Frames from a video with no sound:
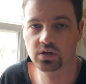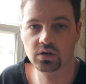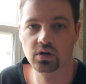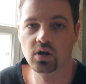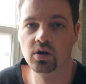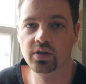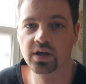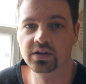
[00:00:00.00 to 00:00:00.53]

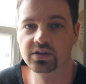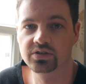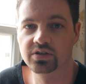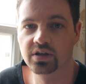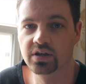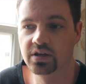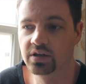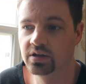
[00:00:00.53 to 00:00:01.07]
All that to
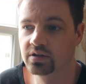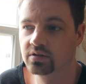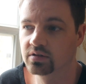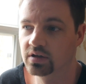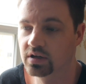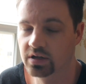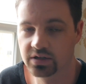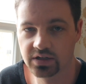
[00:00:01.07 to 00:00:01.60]
say,
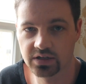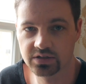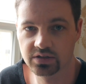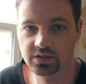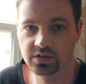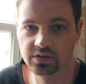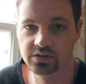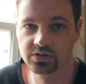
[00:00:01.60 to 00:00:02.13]

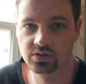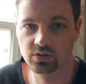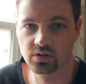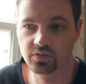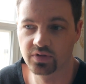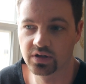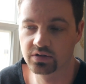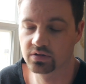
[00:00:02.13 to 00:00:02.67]
Tesla is sort
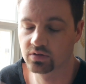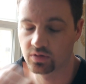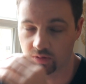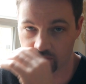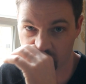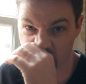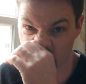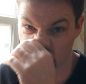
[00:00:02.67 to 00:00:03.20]
of
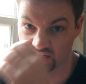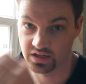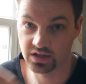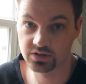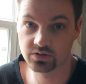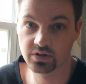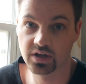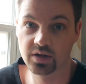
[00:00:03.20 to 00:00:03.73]
hopefully going to
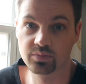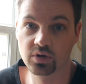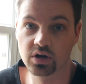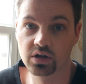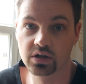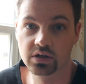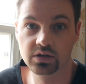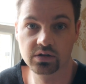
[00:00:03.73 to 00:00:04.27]
enter that
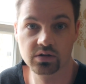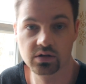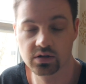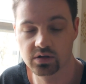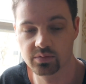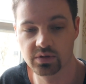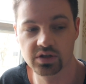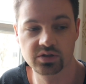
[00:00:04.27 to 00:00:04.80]
market
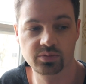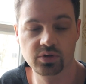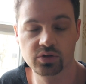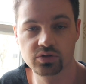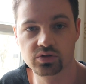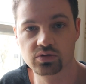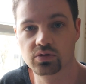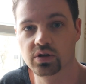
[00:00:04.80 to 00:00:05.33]
as
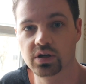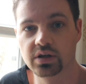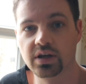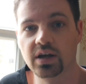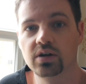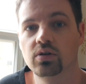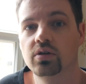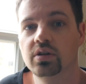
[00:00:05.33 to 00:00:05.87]
opposed to the
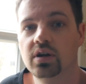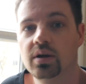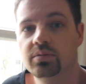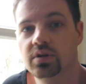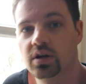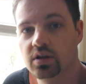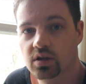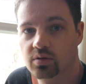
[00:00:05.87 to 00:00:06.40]
category that I'm
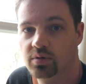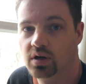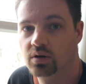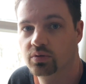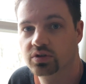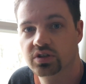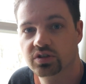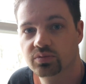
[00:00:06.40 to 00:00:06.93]
talking about,
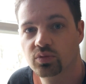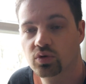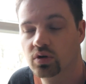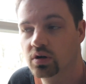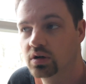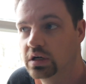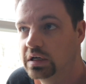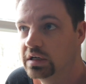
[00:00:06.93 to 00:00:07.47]
which is
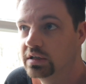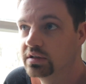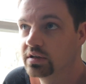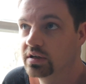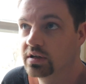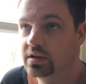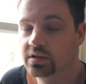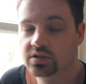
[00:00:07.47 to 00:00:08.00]
more
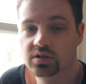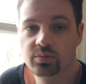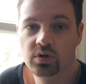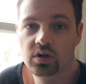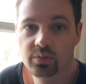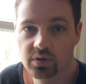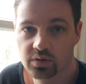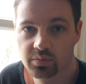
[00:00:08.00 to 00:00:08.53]

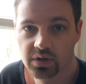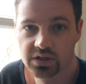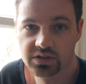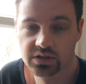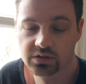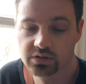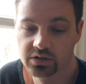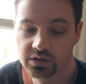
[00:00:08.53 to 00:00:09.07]
suburban,
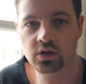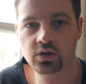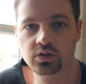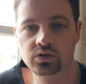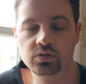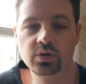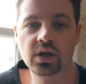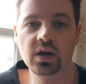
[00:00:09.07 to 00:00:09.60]
basically.
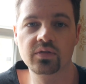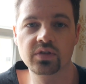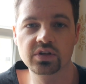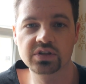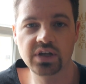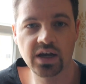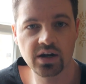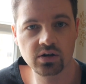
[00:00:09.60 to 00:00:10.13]
So we have
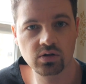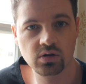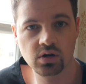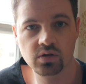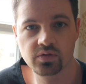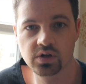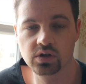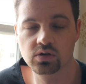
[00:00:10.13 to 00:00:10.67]
this category
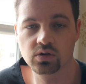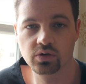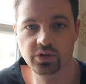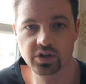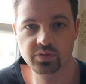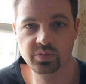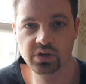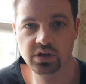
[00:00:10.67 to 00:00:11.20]
of vehicle
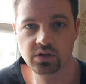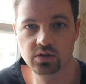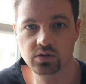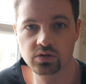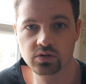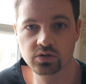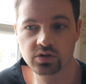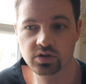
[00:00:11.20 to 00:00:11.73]
that's being
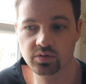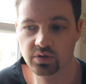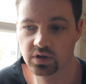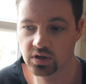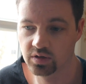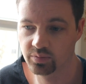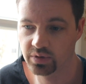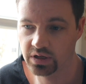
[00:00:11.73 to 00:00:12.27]
used
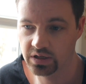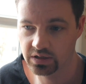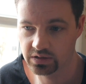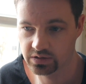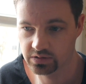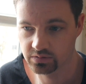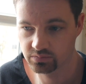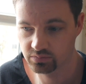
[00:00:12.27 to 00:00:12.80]
by
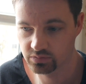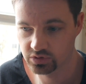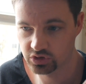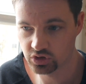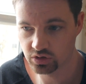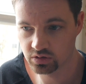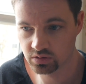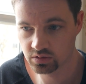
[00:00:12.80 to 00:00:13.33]
a
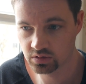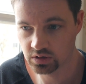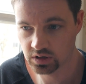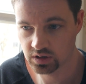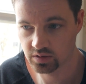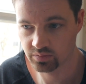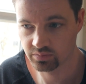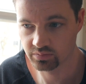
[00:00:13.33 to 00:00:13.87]

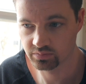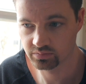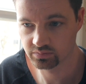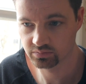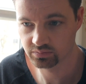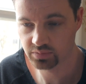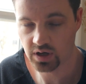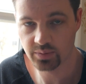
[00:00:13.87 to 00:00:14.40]
certain
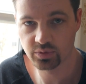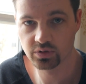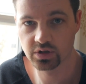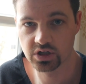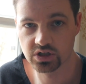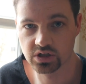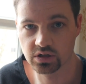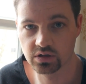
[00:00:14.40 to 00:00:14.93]

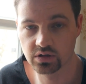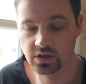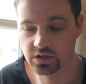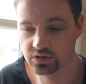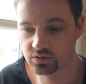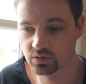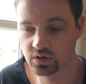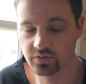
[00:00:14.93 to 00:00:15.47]
population
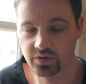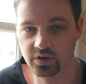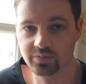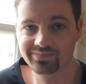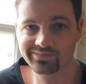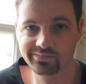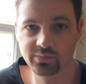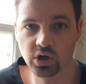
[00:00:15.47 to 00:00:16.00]
that's sort of
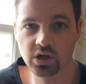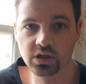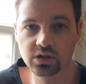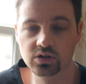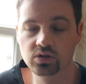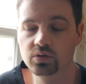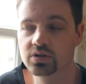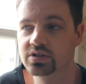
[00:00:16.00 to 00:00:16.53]
a
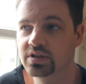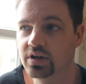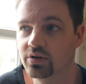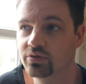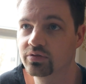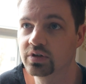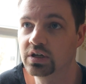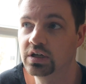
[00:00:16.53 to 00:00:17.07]
market to
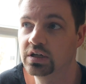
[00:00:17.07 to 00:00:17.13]
itself.